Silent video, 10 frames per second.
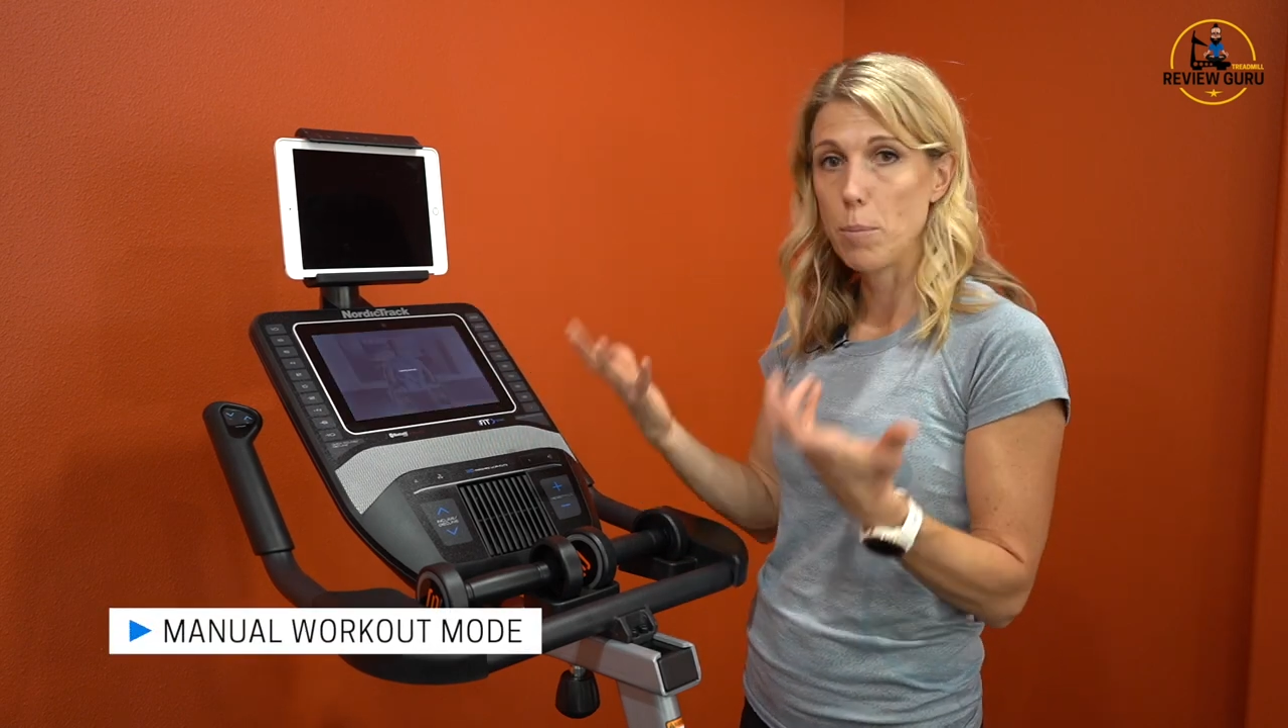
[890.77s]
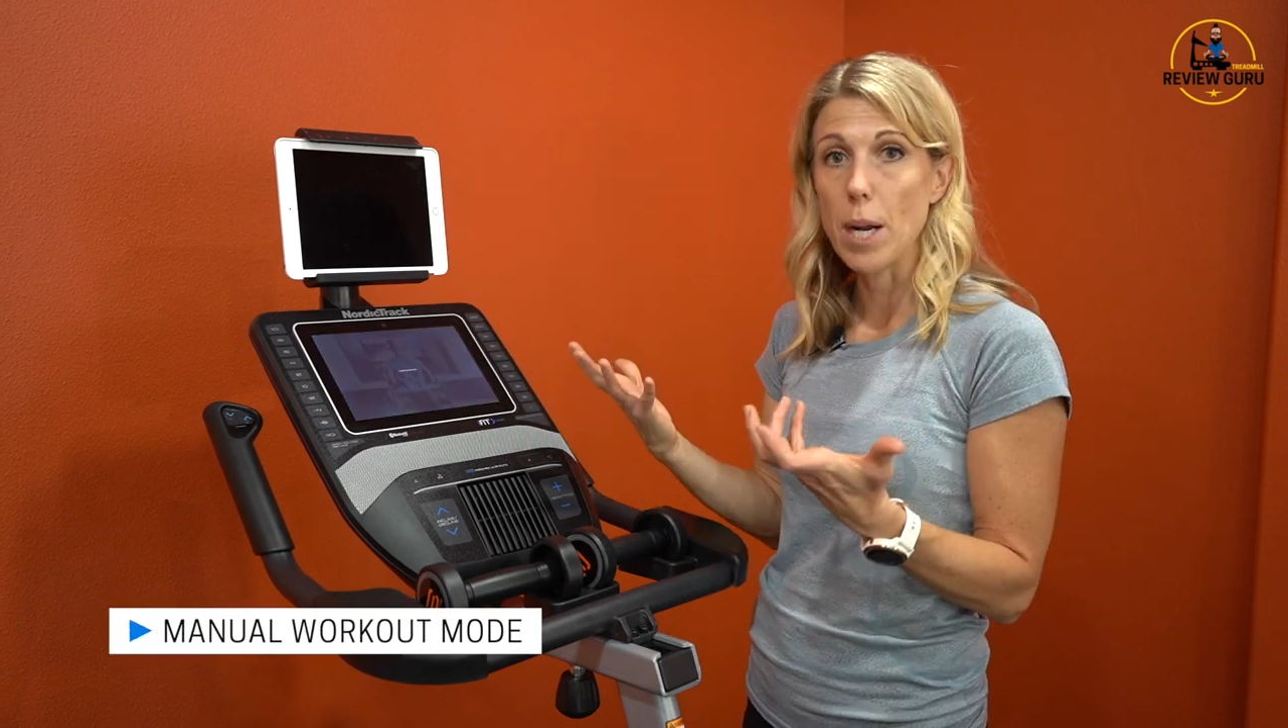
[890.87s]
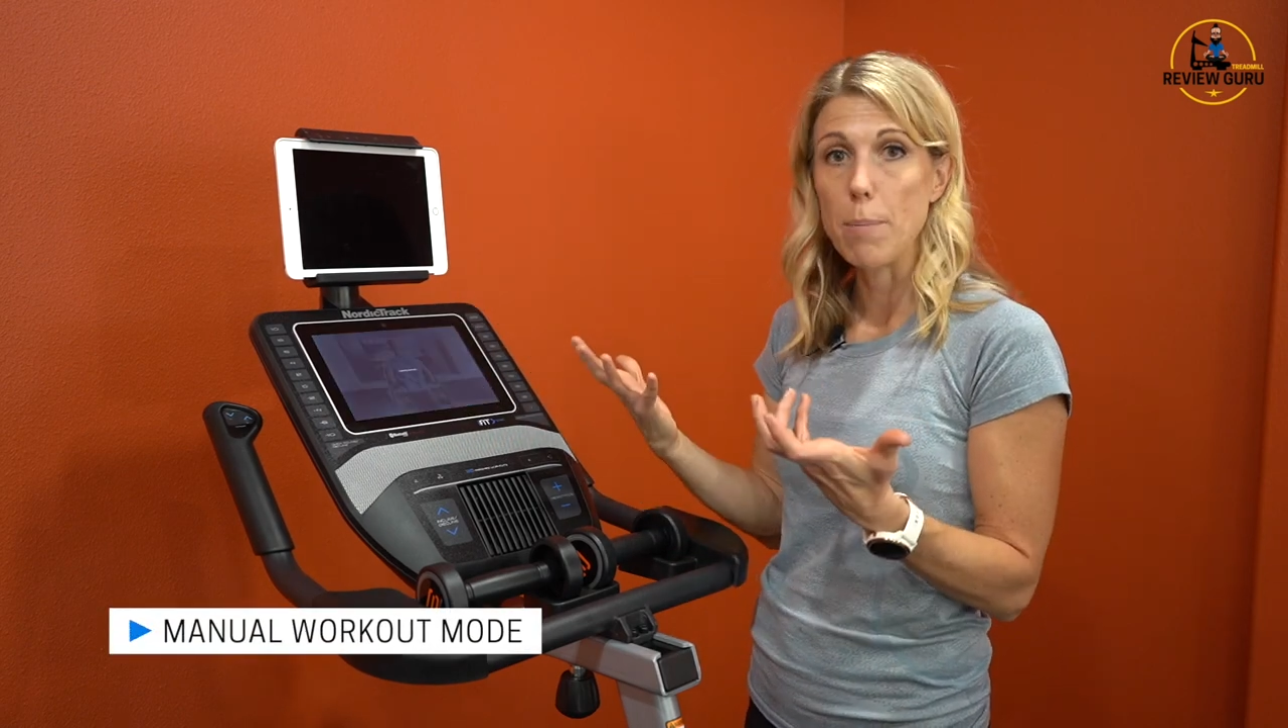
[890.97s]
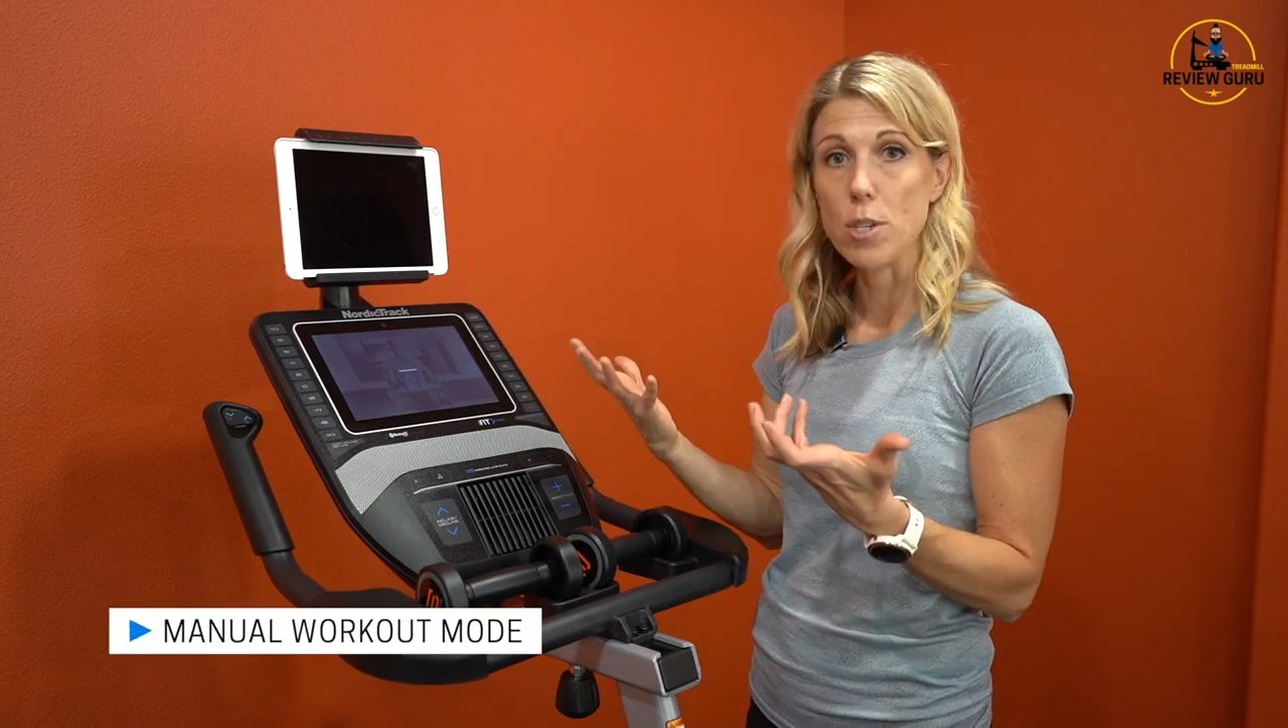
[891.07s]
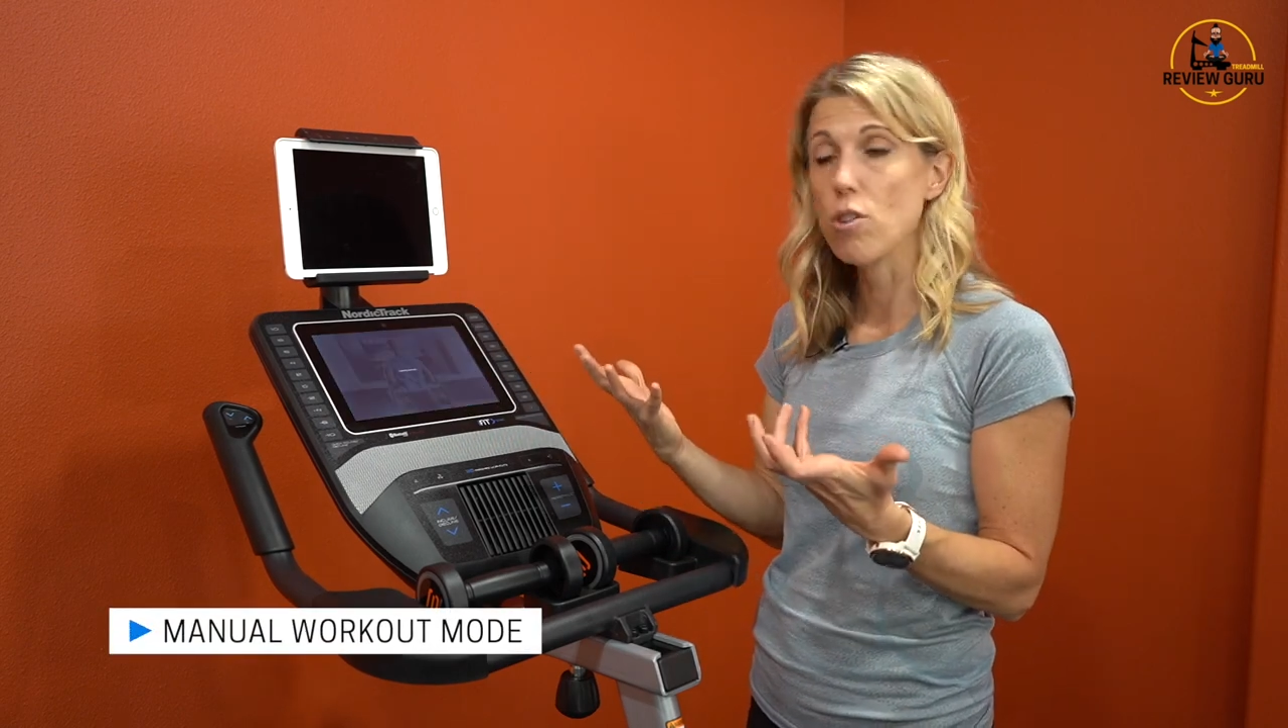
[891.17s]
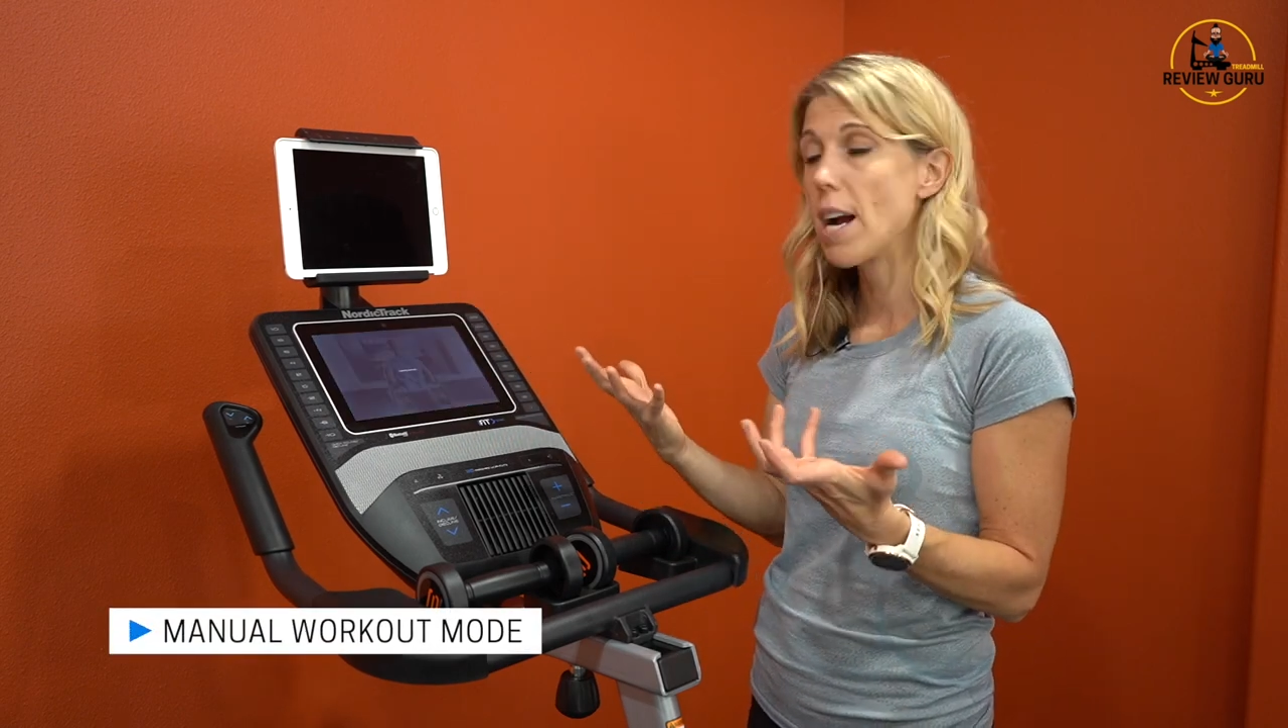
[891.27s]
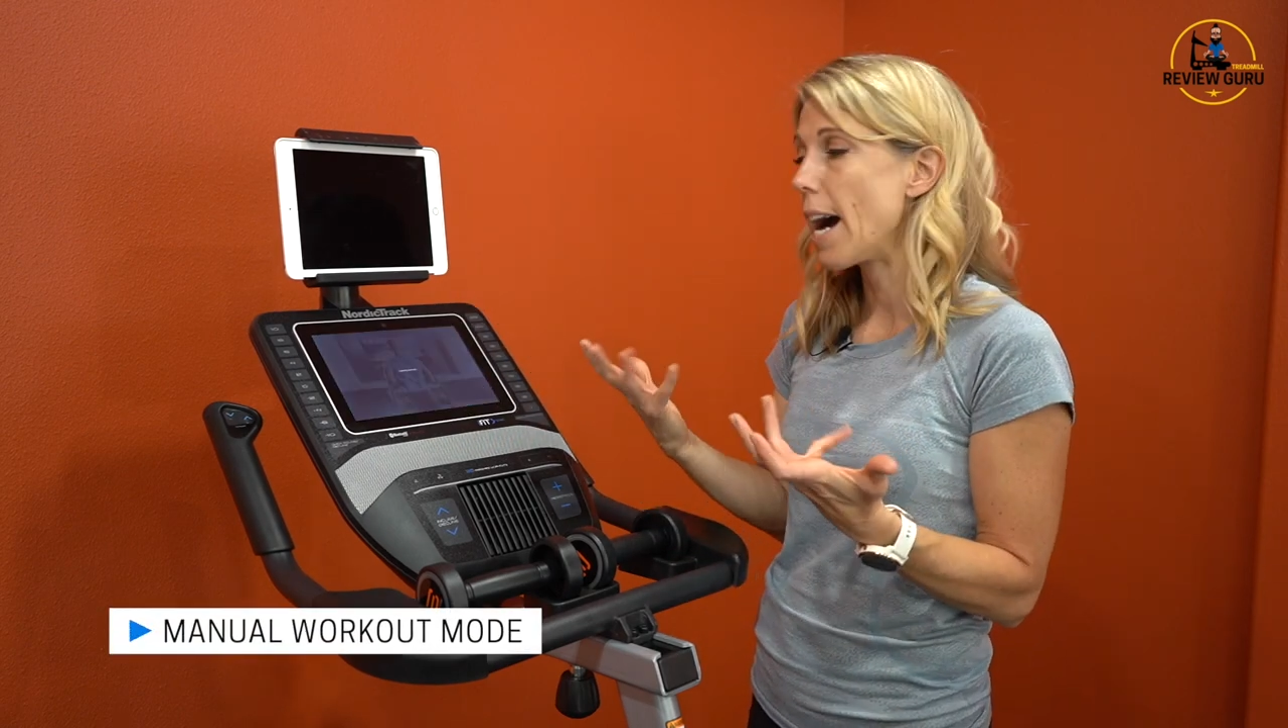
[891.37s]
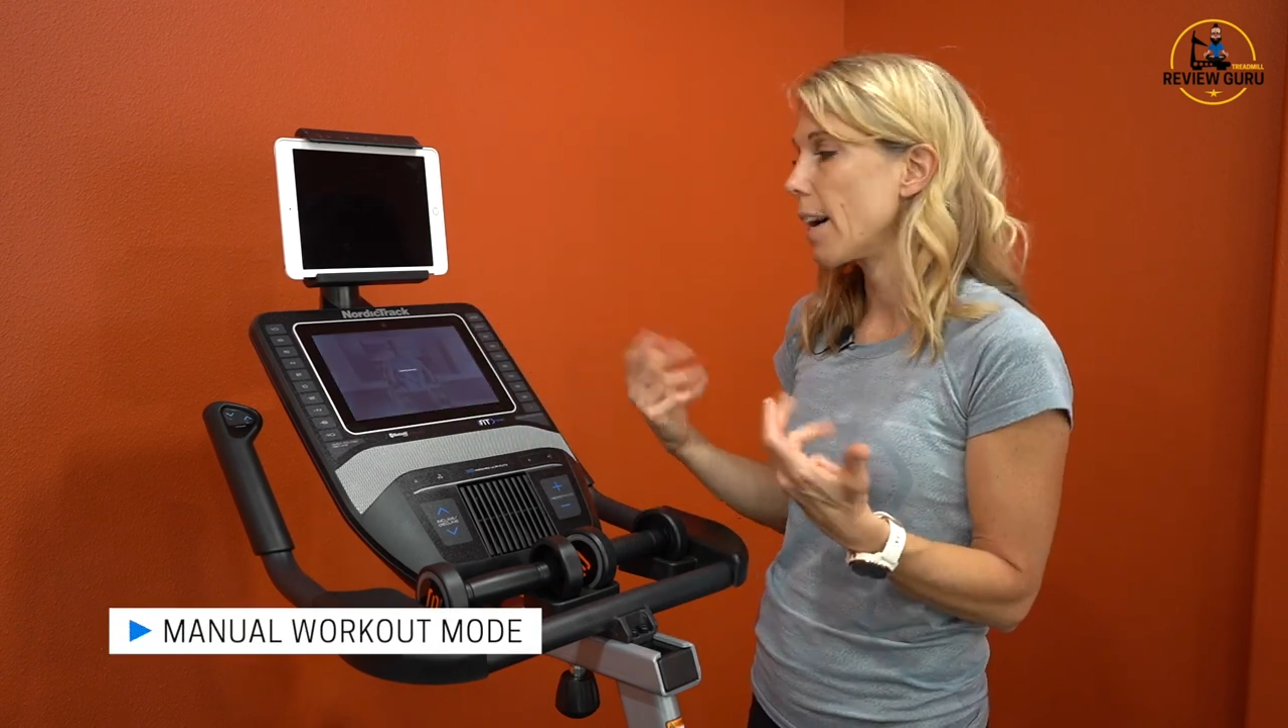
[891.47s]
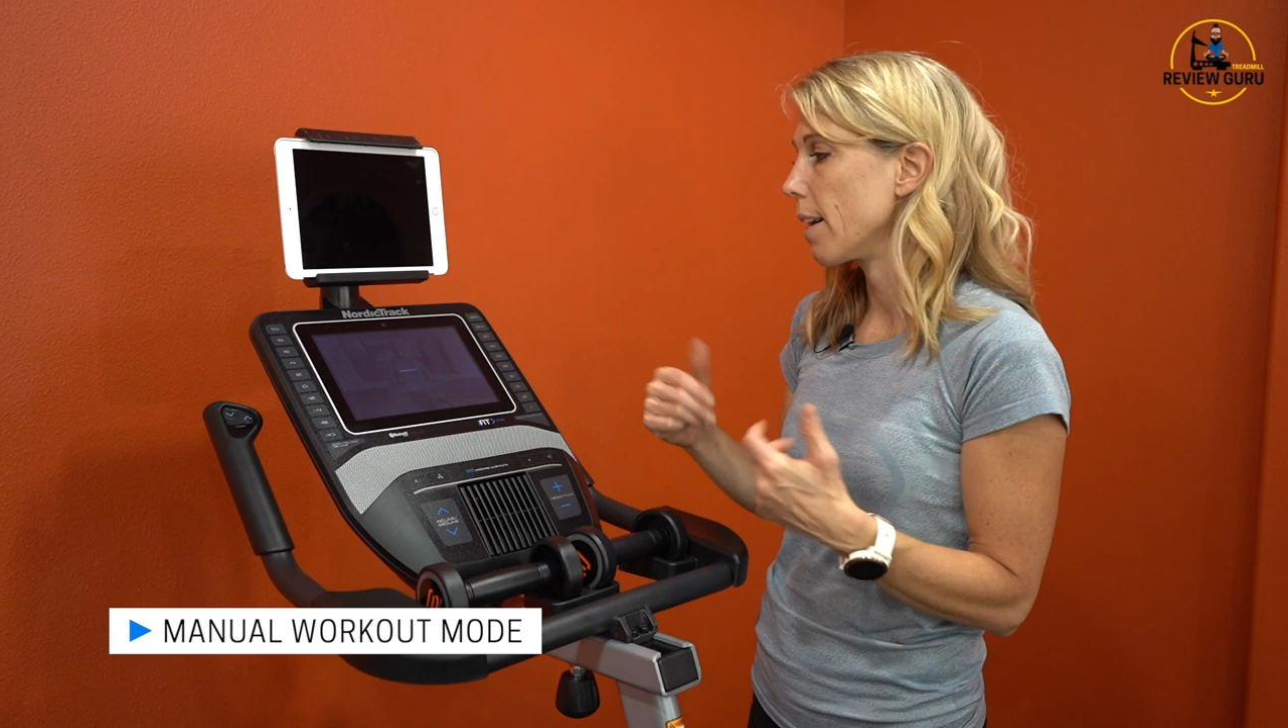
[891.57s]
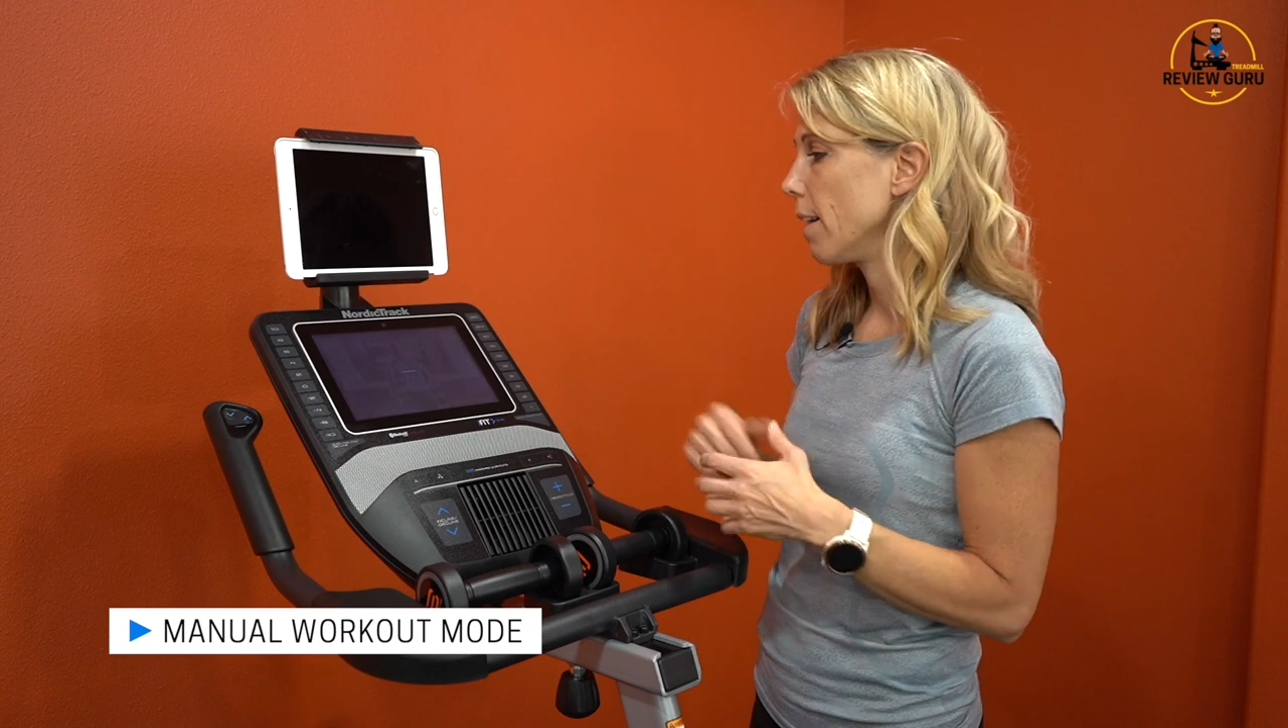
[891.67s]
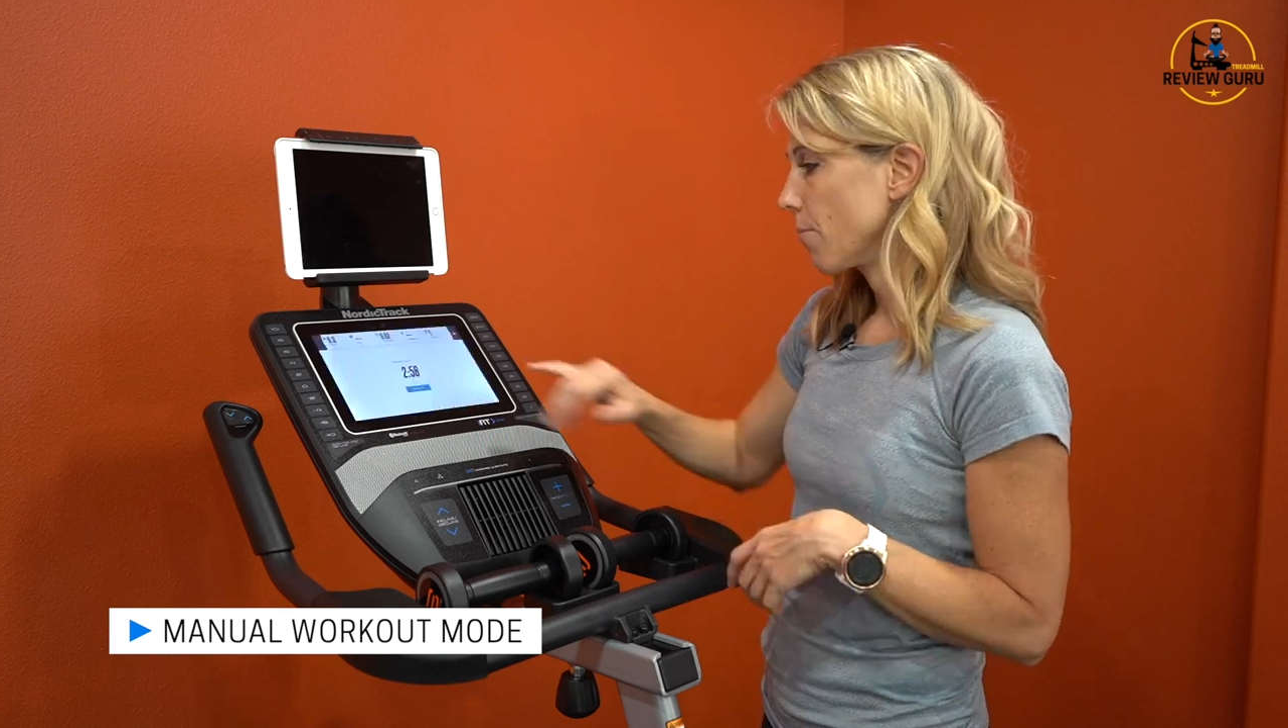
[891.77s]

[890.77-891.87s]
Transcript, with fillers: bring up a track.